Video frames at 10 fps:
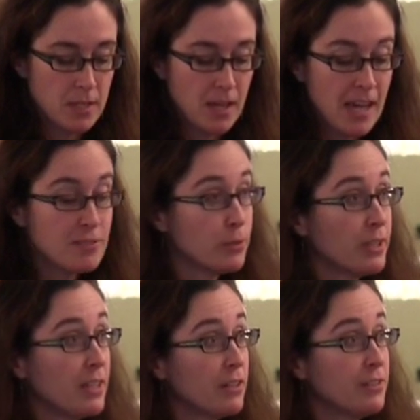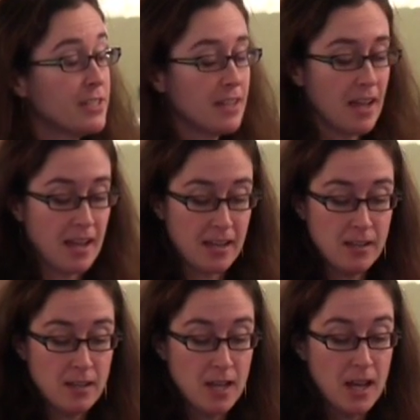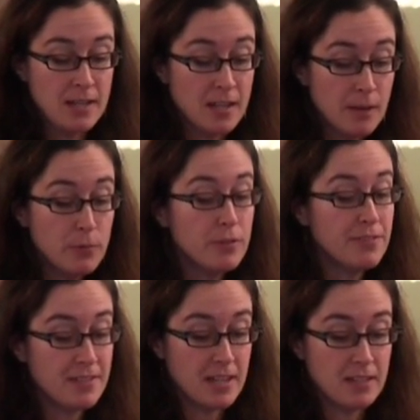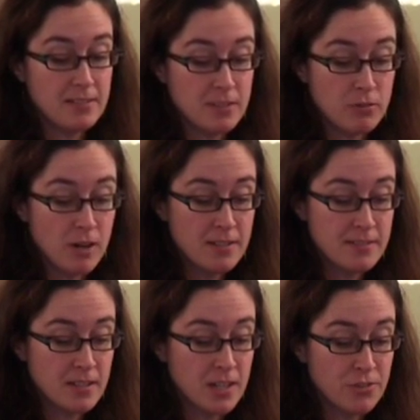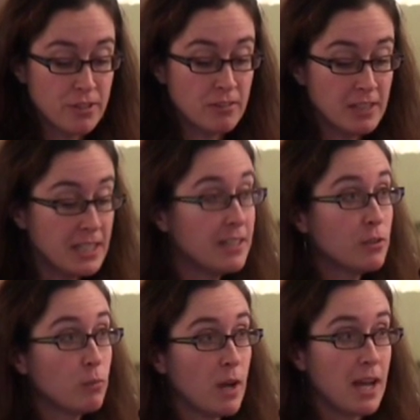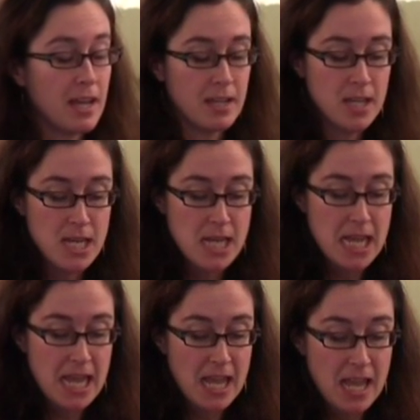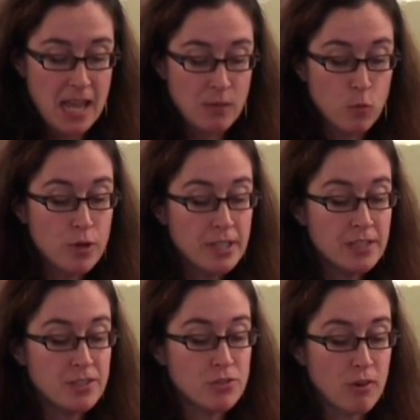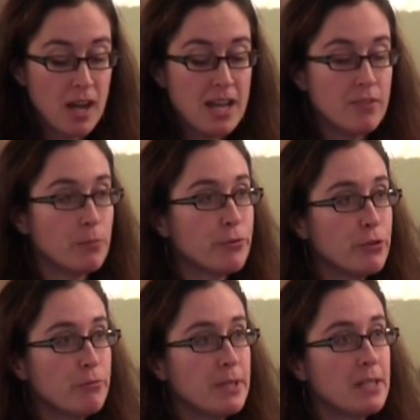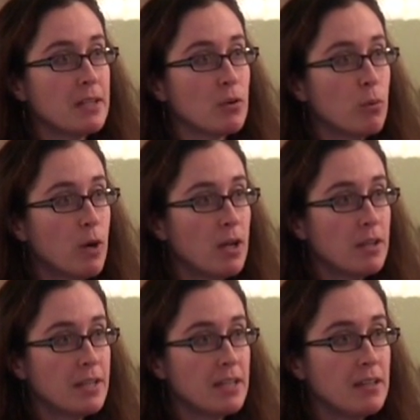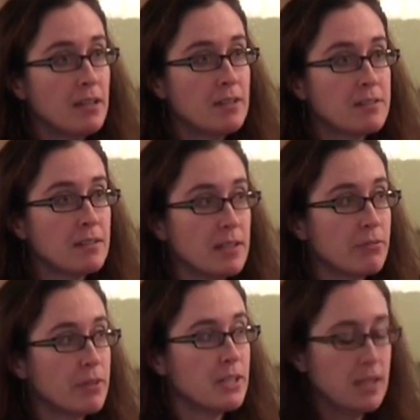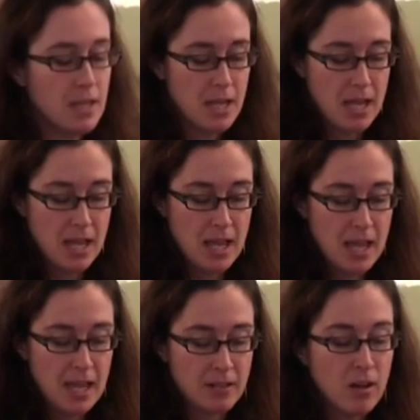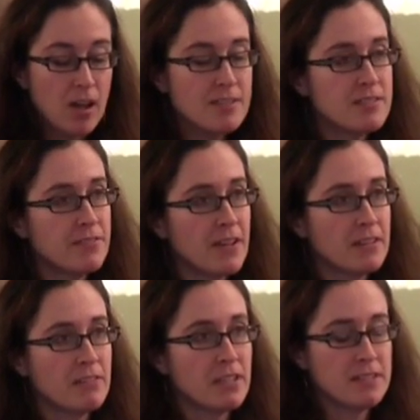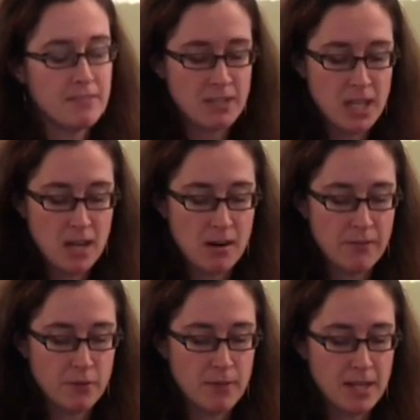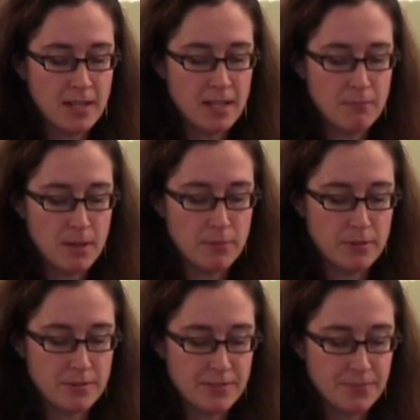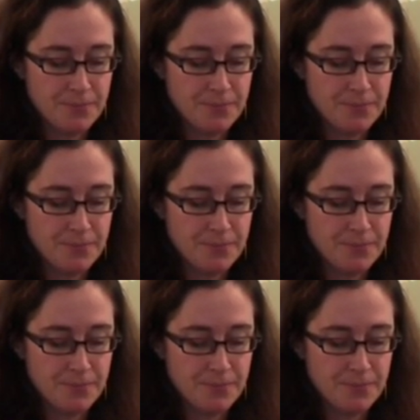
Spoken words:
As we'll hear today, a number of states across the country are leading the way and working to drive improvement in quality, delivery, and cost effectiveness of care for Medicaid members.